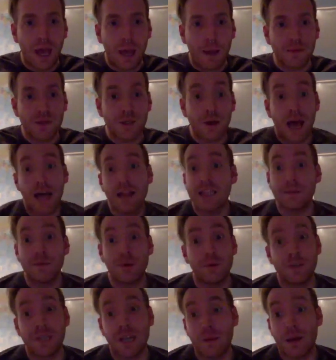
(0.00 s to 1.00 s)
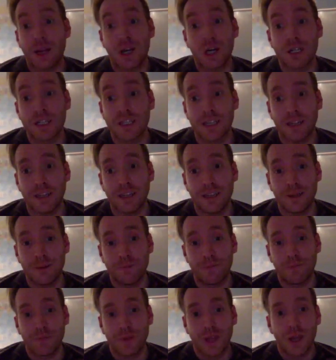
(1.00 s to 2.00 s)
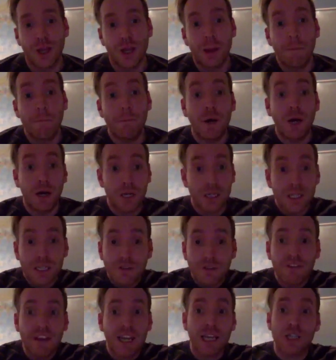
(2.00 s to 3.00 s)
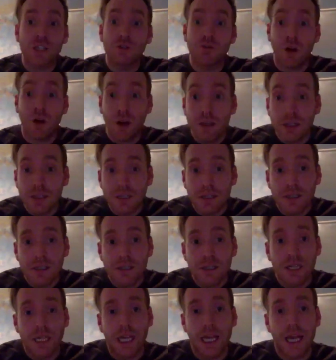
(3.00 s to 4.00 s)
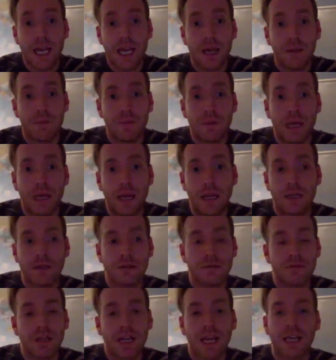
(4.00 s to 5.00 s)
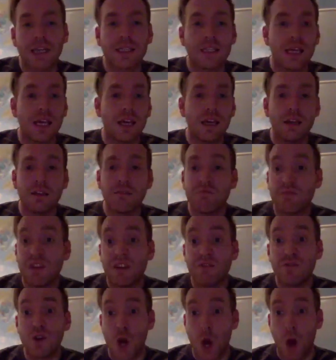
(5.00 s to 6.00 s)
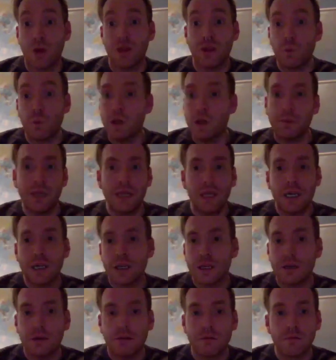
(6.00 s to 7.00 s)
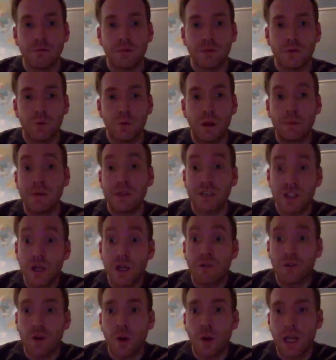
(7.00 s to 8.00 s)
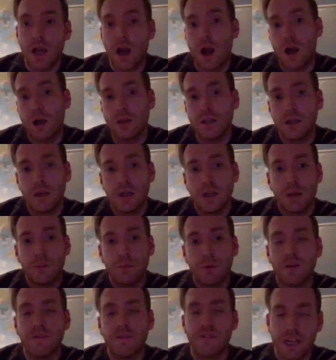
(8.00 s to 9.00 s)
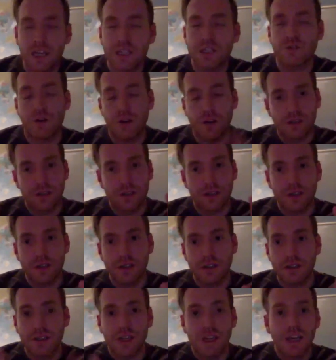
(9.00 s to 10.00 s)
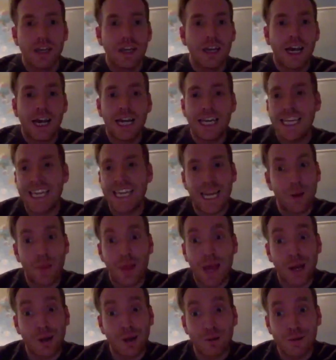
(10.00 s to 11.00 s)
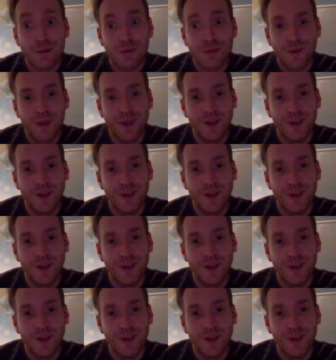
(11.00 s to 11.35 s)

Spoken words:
So at this moment in time, I couldn't tell you. But fingers crossed, and like I say, if not, there will be stuff going on. But fingers crossed, because I need to get out of the house.